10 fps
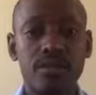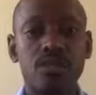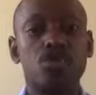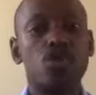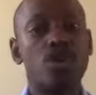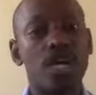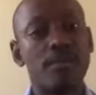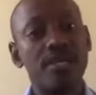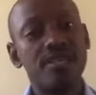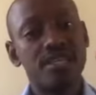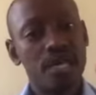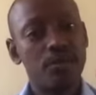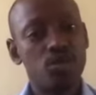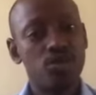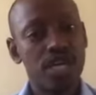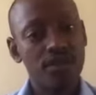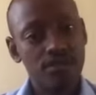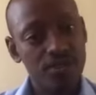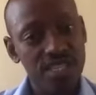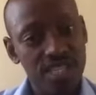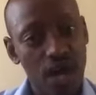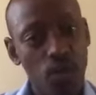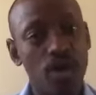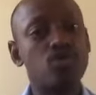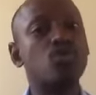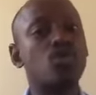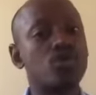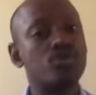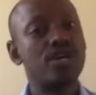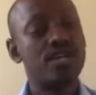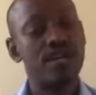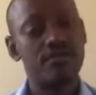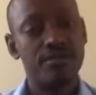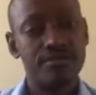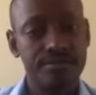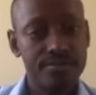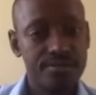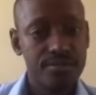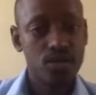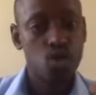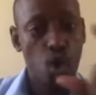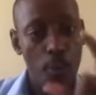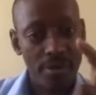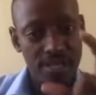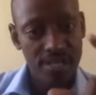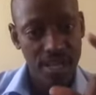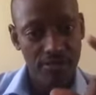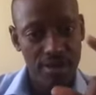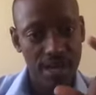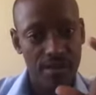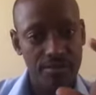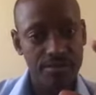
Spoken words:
So you can imagine the time it will take for this young one to grow to that level, to compensate that figure.